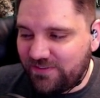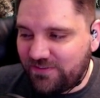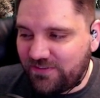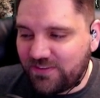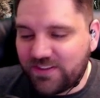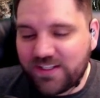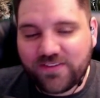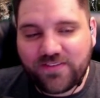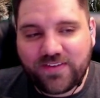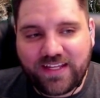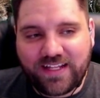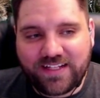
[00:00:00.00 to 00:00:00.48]

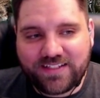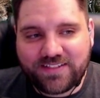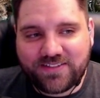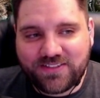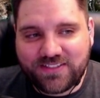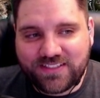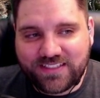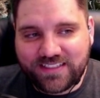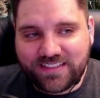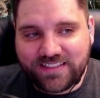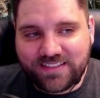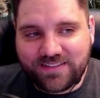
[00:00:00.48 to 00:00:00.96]
Fluff
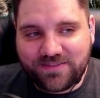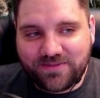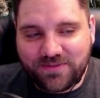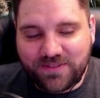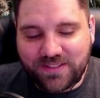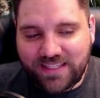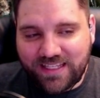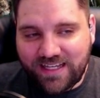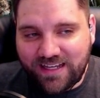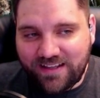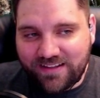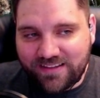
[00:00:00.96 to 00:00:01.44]
answers it
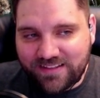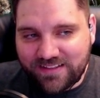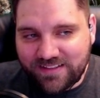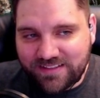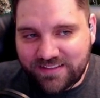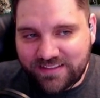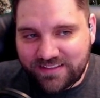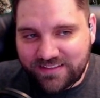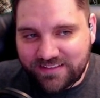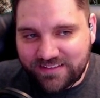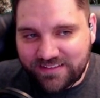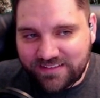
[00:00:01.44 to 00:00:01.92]
without
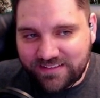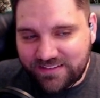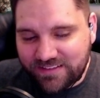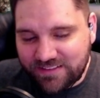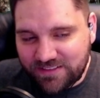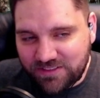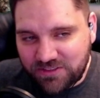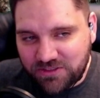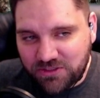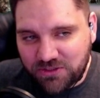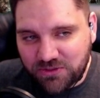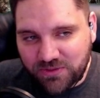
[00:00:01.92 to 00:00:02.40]
this
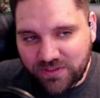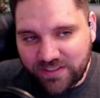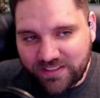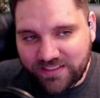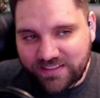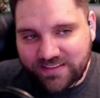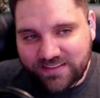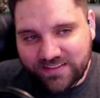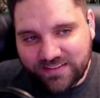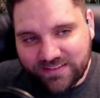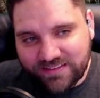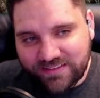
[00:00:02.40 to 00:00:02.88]
this
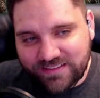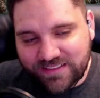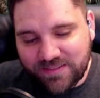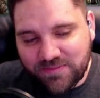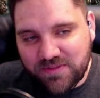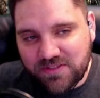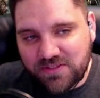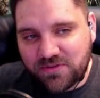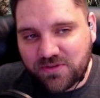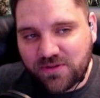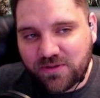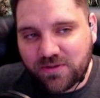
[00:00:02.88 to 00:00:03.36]
choice, then
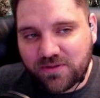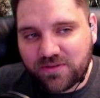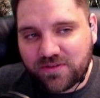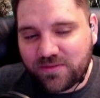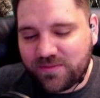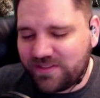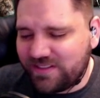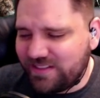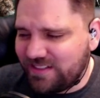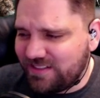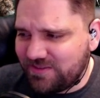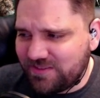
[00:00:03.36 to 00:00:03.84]
something's wrong with
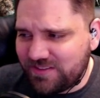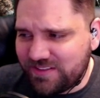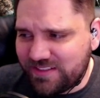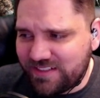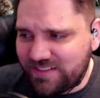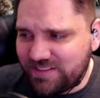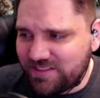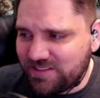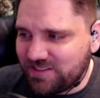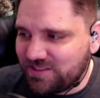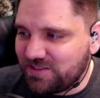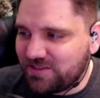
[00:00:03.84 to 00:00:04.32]
them. And it was
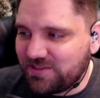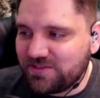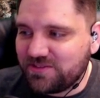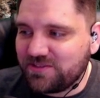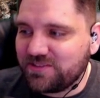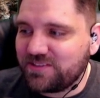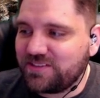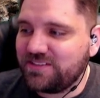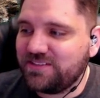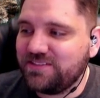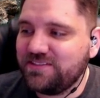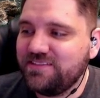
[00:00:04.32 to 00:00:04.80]
Ninja
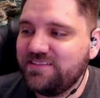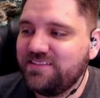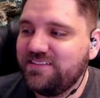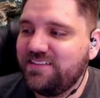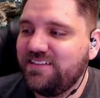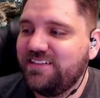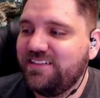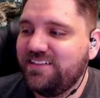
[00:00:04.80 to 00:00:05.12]
Turtles, dude.